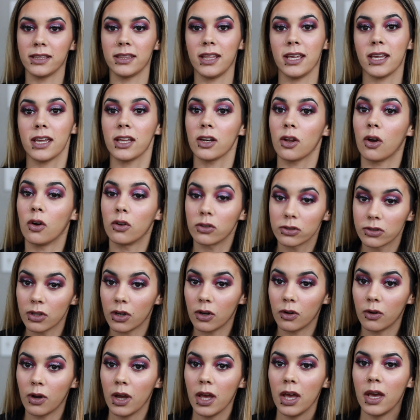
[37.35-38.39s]
they can
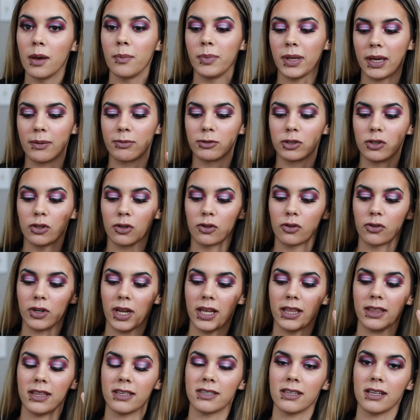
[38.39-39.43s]
also be able to
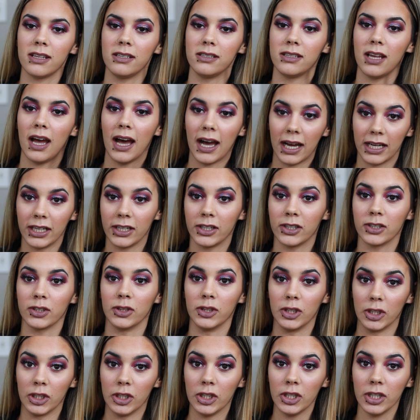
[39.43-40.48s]
create this entire
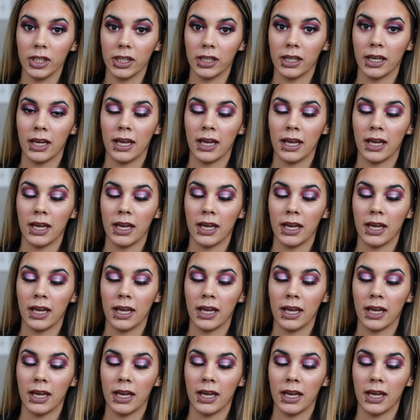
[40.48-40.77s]
look,